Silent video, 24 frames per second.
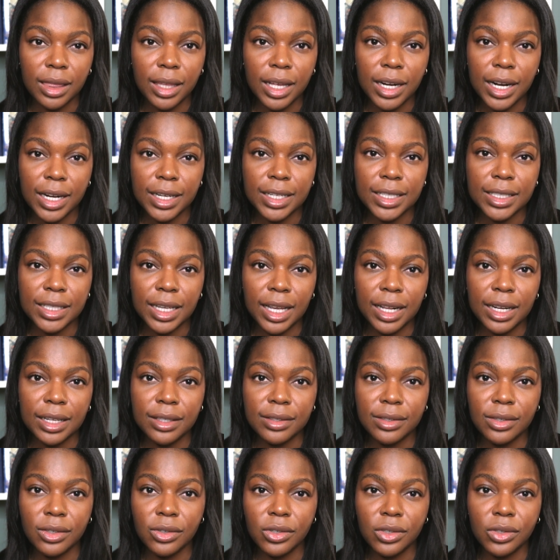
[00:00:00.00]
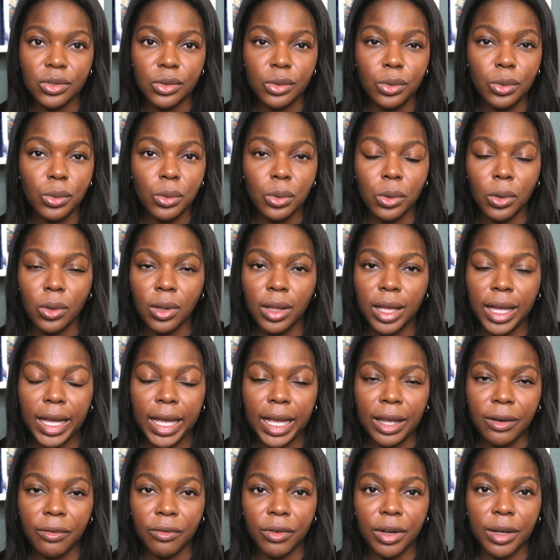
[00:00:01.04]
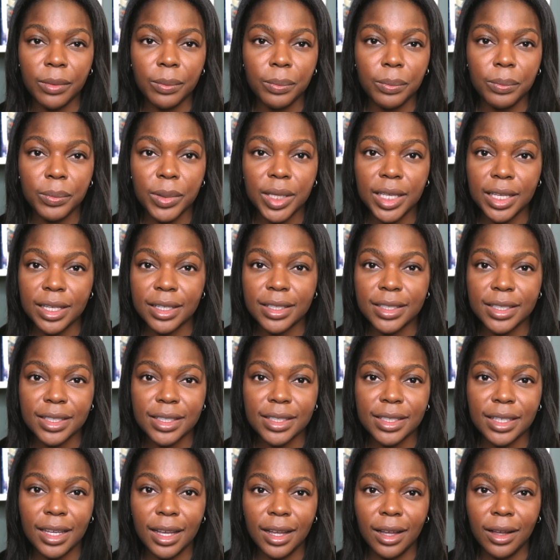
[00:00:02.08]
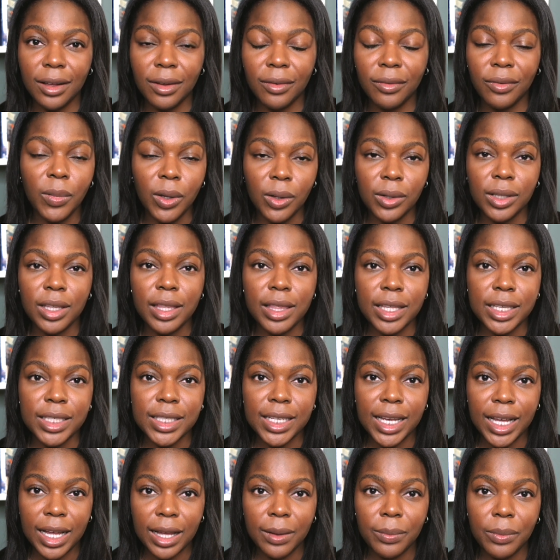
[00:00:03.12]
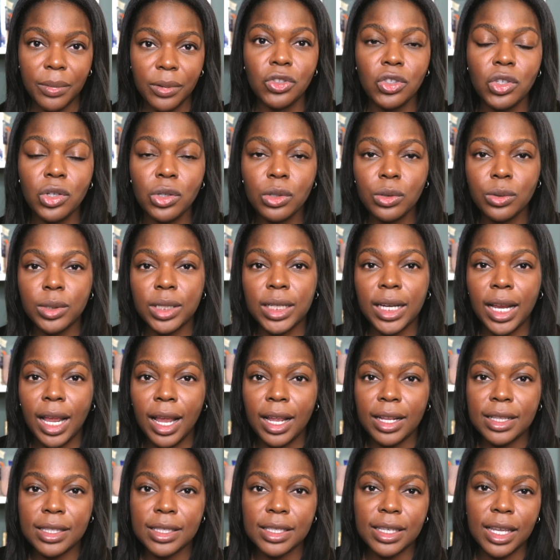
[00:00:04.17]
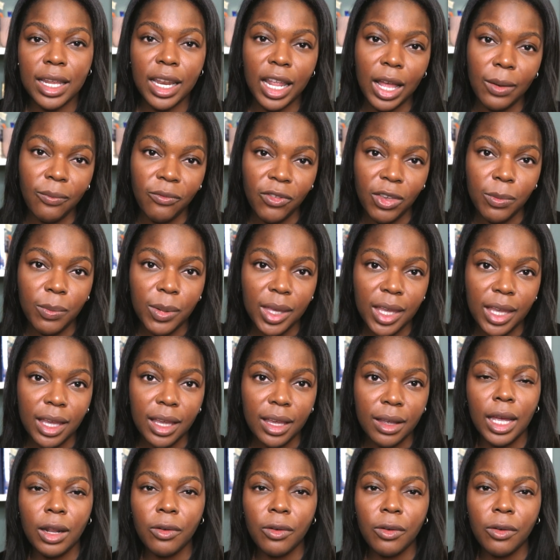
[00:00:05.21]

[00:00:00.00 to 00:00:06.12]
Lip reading: then I decided to just Google every piece of building this app to create an MVP.